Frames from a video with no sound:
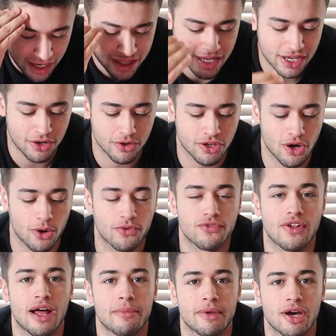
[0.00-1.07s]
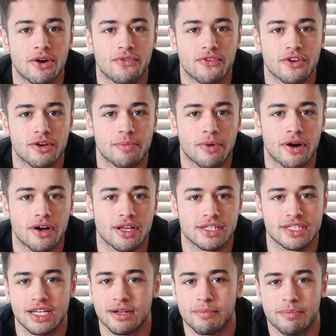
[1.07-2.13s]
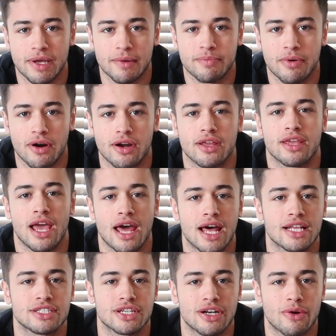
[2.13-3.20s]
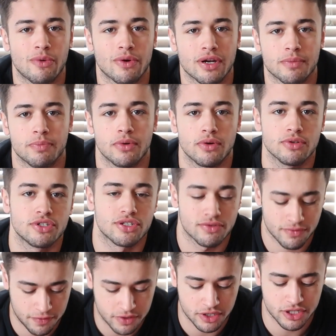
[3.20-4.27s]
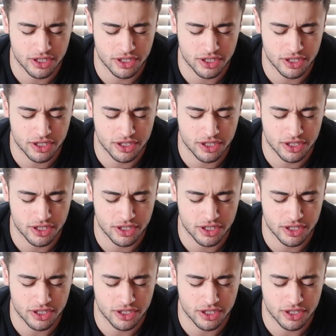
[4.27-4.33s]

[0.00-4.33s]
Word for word: And I go, yo, fly me out for your party, because he had a big party. Yeah, that's gonna work, Booch. For